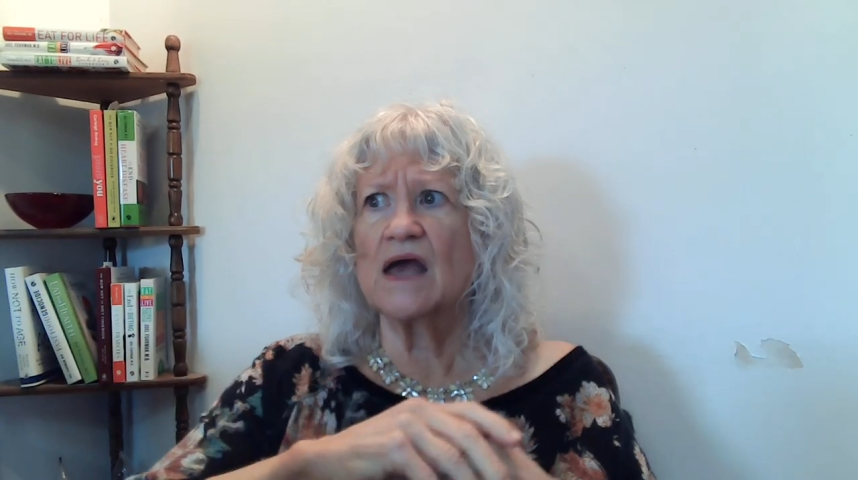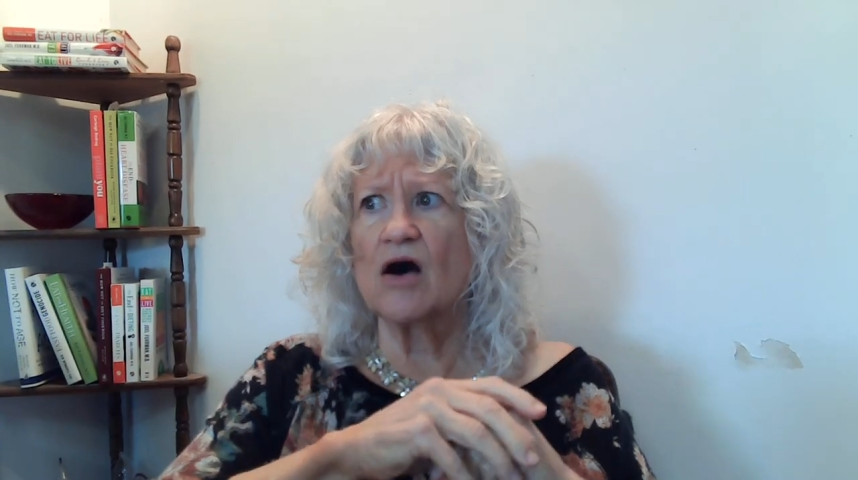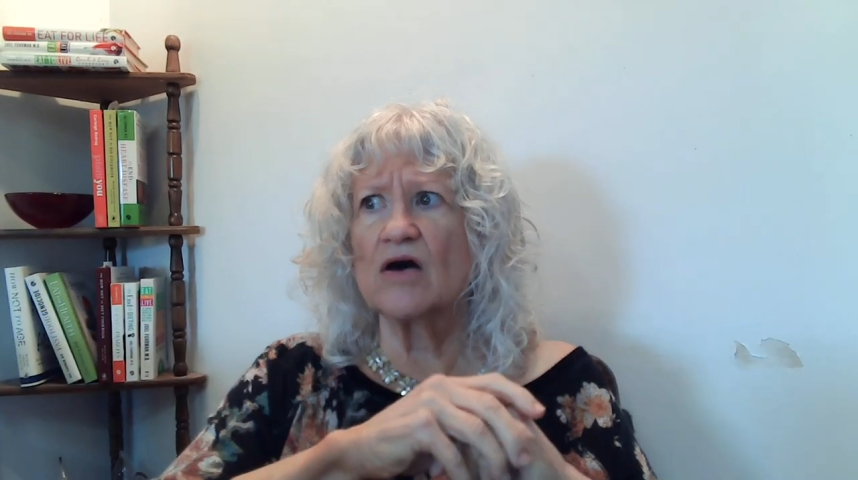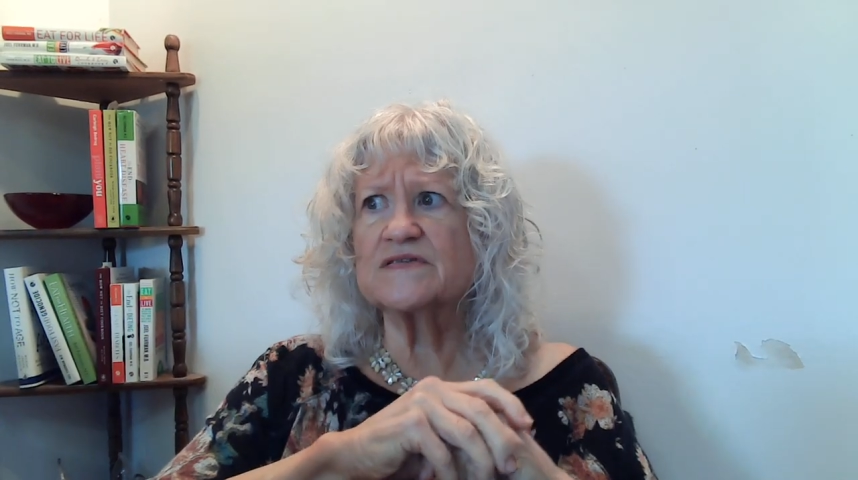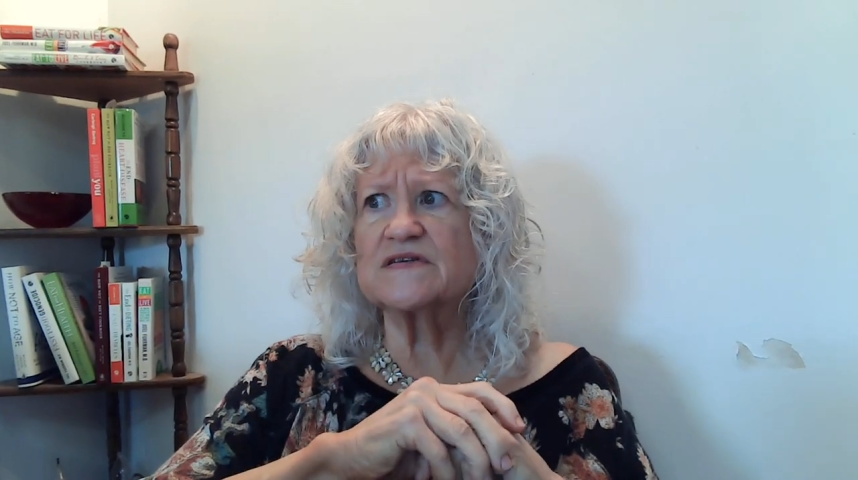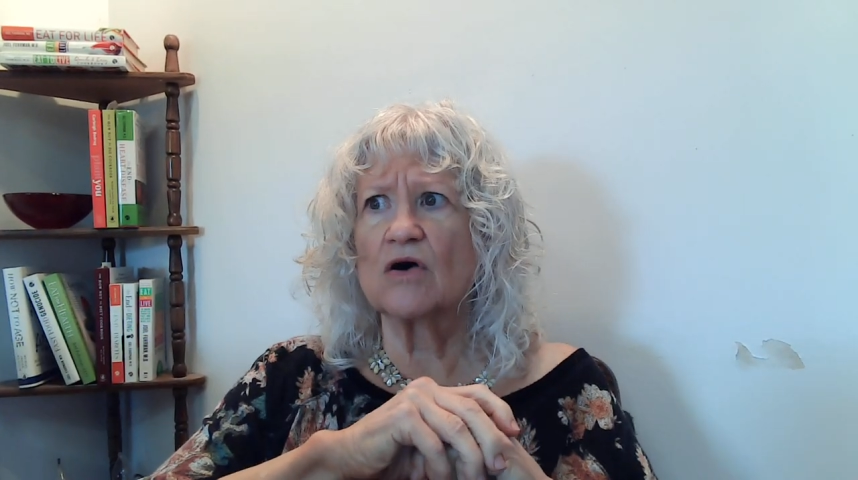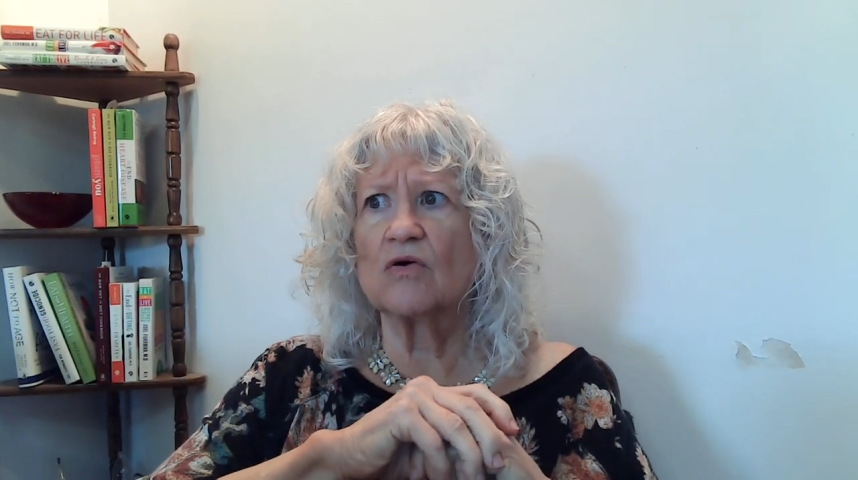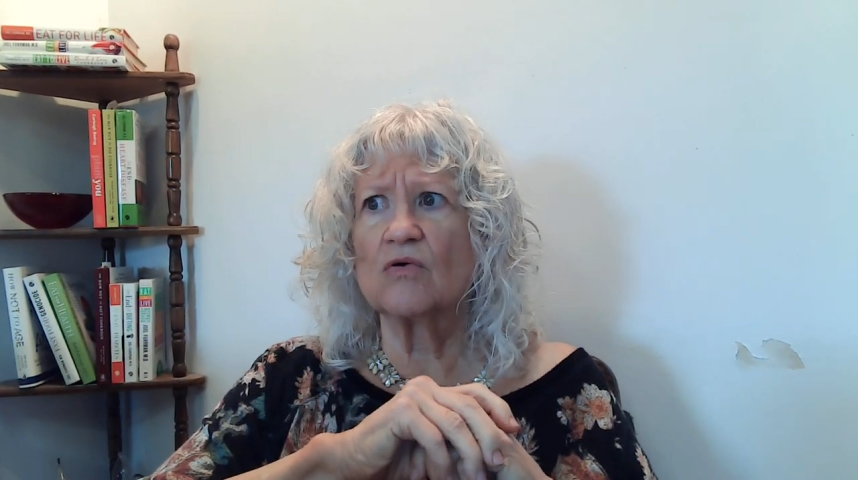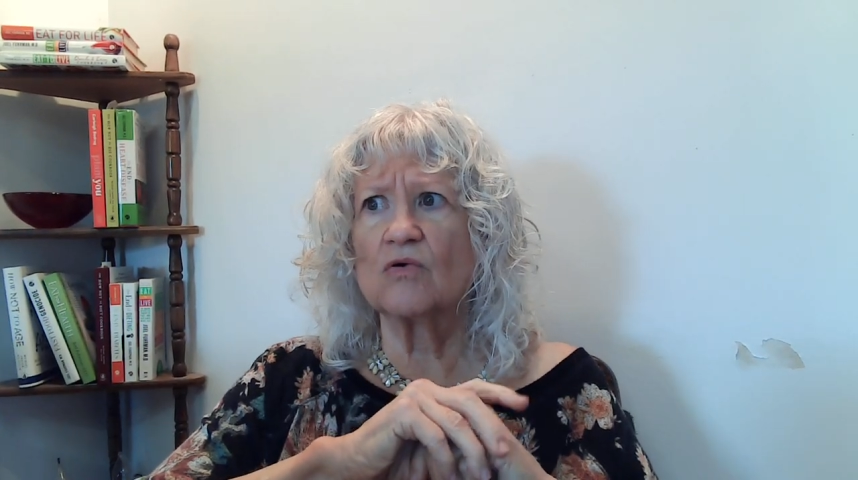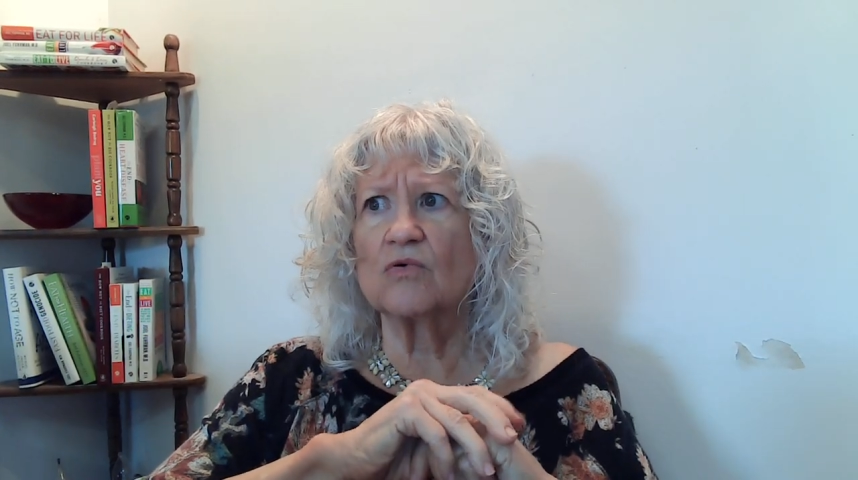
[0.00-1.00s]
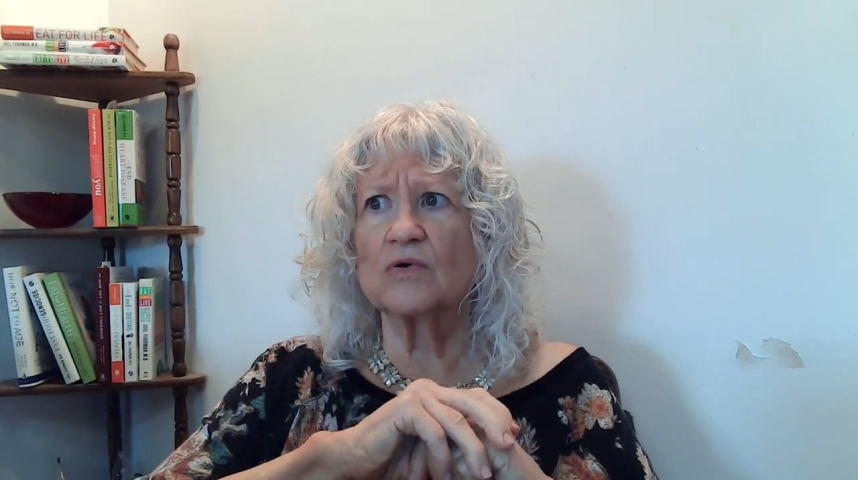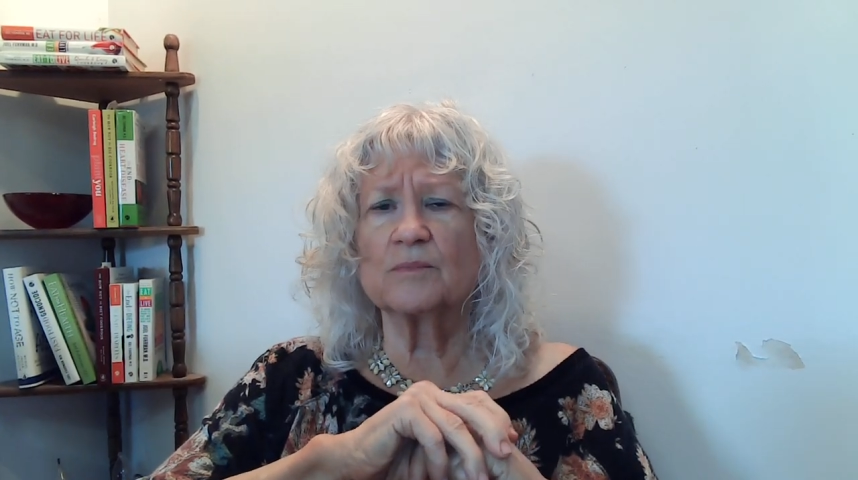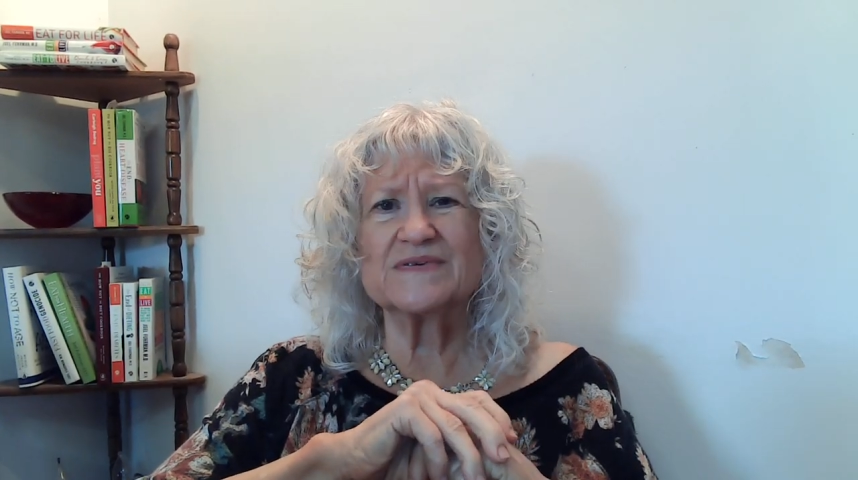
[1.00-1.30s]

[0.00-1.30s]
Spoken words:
Also,